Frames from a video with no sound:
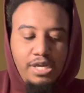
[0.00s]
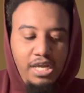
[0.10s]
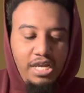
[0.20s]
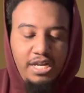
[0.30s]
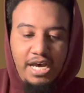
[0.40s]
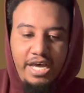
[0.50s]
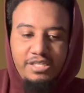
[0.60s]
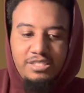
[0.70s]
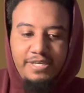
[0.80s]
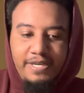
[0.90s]
And
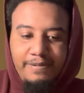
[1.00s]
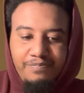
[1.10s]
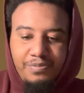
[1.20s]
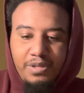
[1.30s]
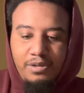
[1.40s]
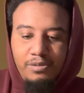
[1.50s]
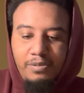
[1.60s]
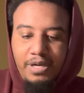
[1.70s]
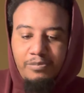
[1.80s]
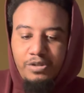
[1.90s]
honestly,
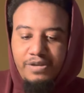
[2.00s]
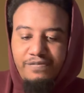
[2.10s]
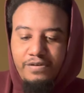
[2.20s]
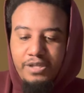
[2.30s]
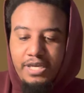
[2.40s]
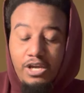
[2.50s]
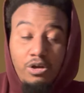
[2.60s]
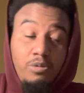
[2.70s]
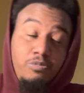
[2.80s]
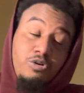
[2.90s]
what I'm really feeling
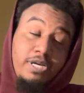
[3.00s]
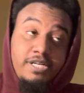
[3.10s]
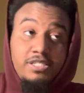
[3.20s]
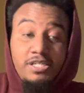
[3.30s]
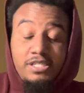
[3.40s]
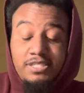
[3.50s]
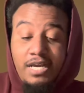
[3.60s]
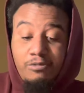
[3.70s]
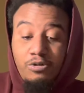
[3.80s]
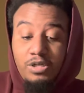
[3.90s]
here, and we'll get into the
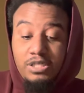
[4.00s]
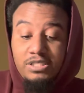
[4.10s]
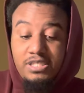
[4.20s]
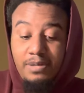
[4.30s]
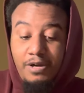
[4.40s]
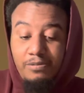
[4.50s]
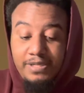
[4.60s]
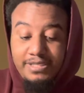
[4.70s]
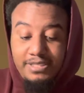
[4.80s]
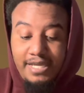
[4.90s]
tarot and see about
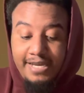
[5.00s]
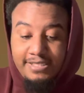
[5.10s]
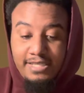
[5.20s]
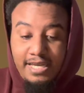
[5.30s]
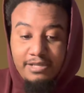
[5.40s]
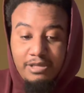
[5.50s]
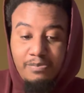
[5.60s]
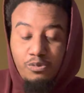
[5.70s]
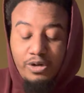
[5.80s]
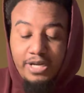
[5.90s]
what's next and
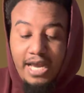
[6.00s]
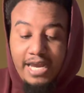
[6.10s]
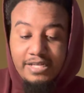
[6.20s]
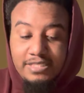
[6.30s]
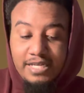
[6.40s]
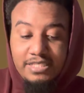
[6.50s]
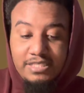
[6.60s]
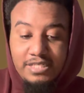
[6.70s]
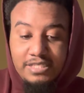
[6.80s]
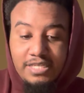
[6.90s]
get more guidance
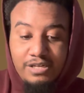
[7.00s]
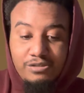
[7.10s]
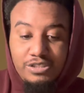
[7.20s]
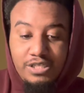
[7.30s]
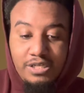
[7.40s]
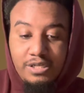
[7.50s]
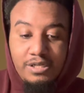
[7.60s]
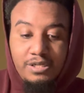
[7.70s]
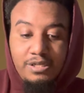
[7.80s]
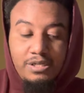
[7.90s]
into this energy.
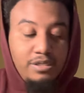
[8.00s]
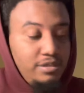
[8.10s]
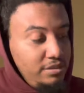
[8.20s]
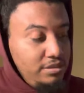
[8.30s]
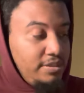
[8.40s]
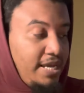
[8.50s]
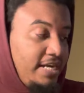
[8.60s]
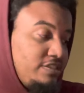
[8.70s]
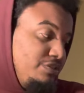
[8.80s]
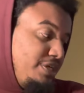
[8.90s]

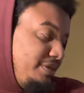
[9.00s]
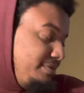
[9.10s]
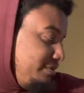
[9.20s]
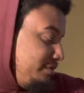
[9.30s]
Actually,